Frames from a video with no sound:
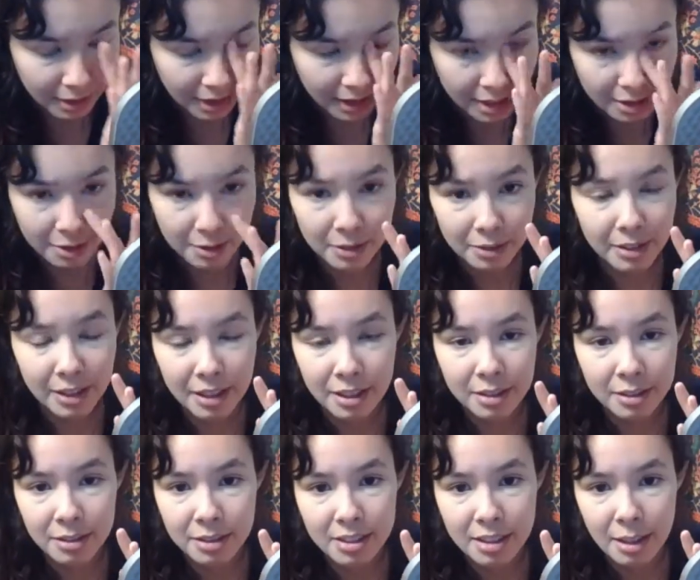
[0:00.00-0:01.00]
I don't
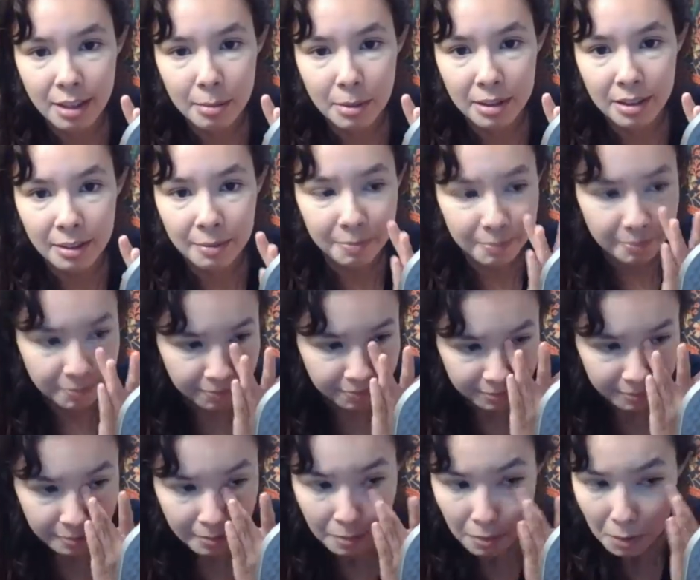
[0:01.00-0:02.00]
know what to say about that.
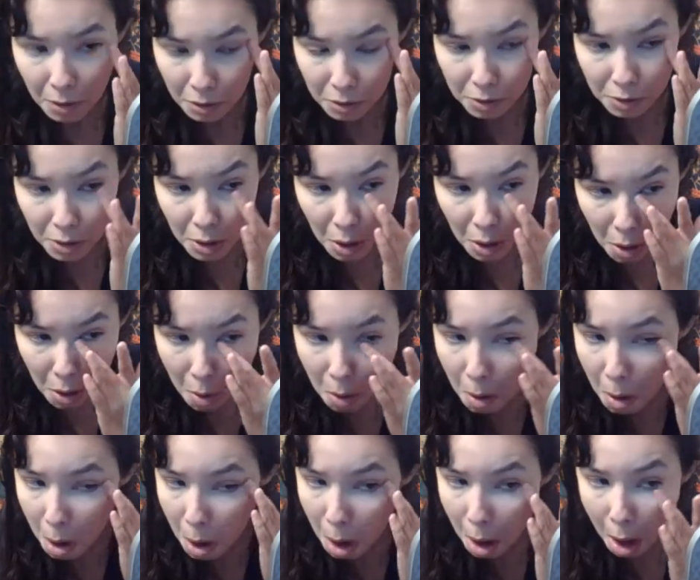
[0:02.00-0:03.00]

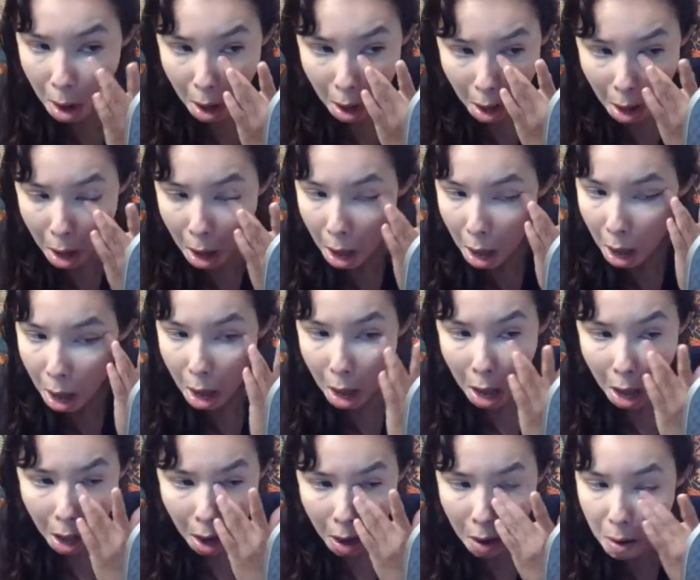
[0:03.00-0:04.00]
So
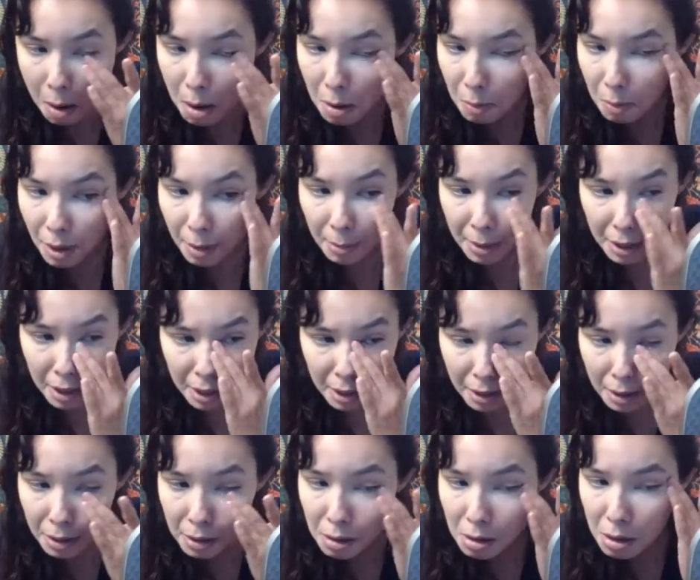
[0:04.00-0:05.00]
we're gonna rub it
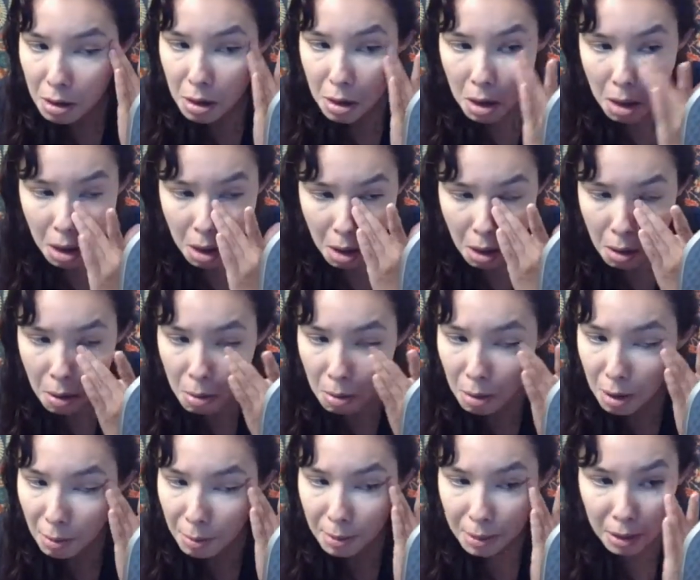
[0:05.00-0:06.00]
in,
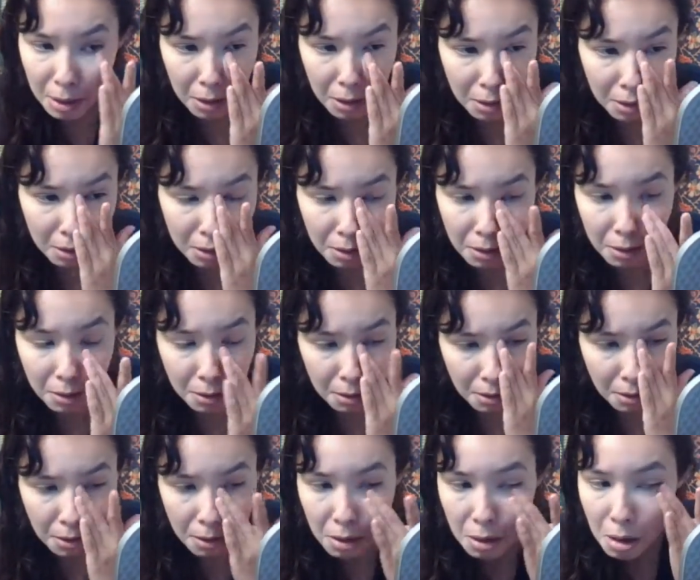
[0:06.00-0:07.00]
rub it in,
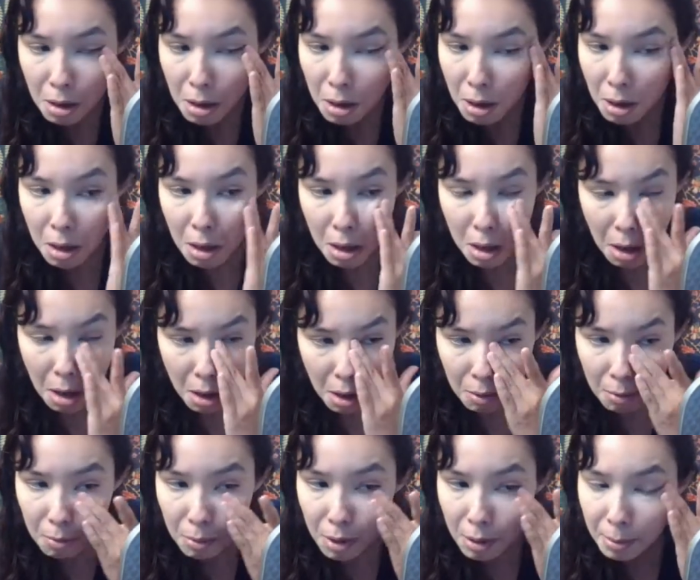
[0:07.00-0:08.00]

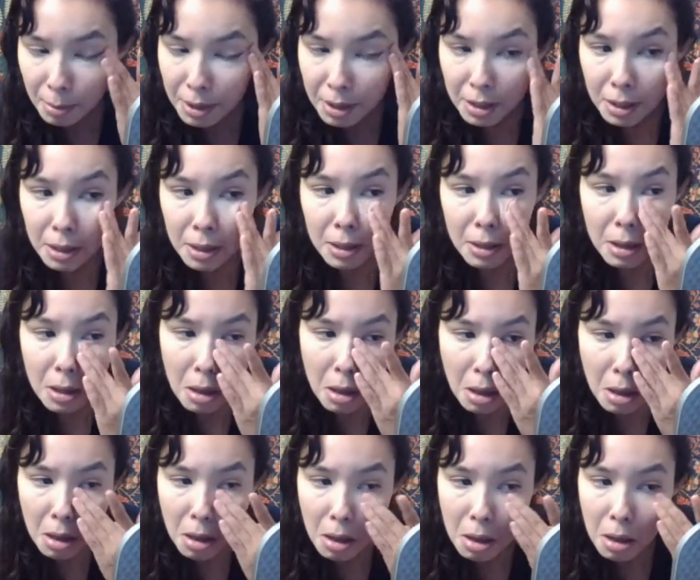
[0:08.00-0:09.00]
rub it in,
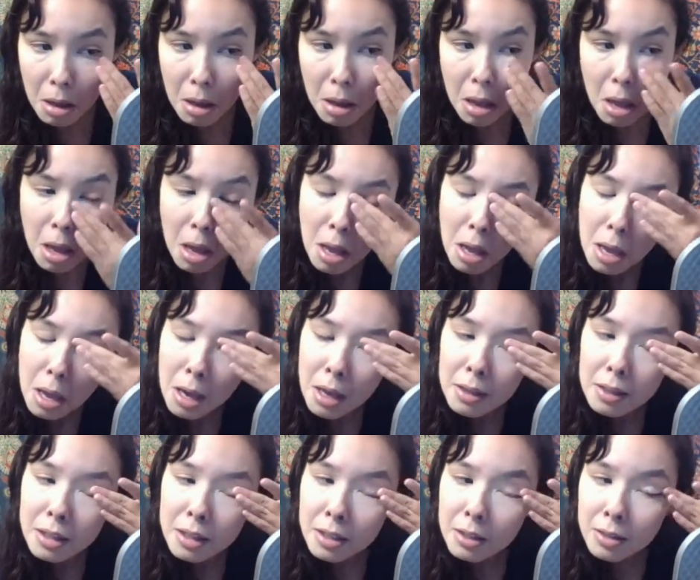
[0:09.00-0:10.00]

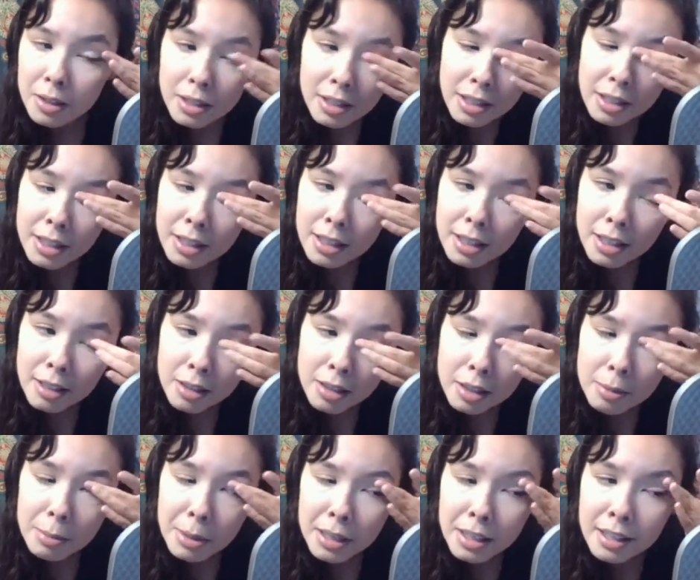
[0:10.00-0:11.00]
and then you can get a
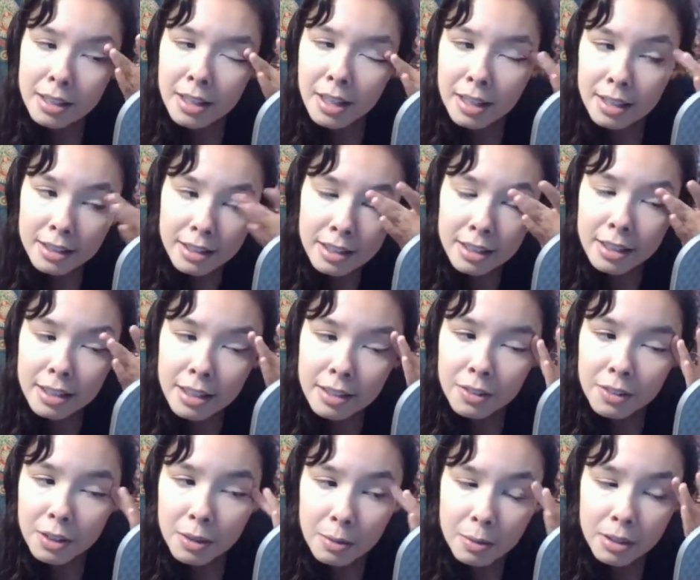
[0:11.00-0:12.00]
little bit in that lid
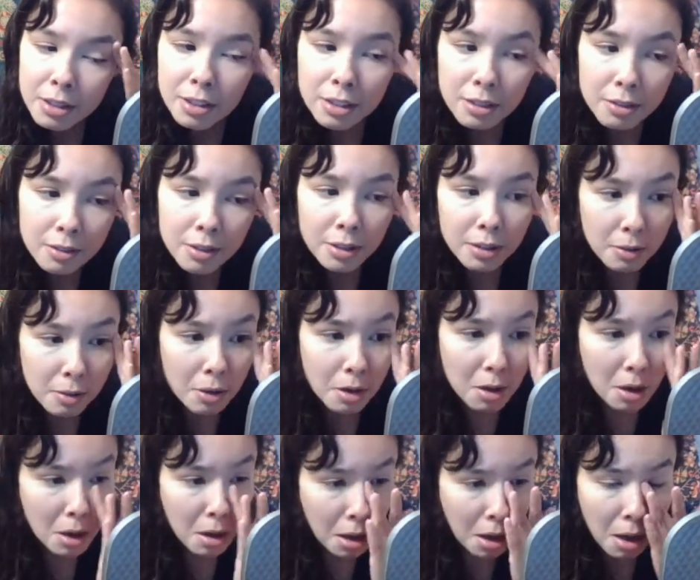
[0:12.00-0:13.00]
if you want to too.
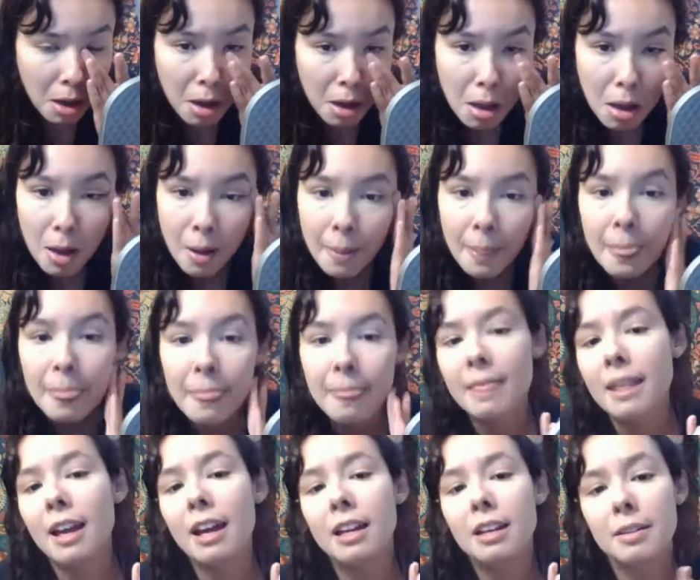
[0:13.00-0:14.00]

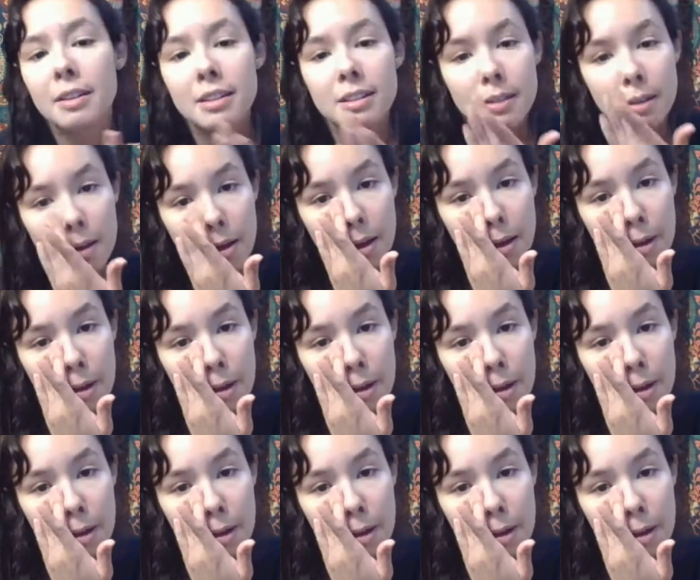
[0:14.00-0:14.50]
Anyways,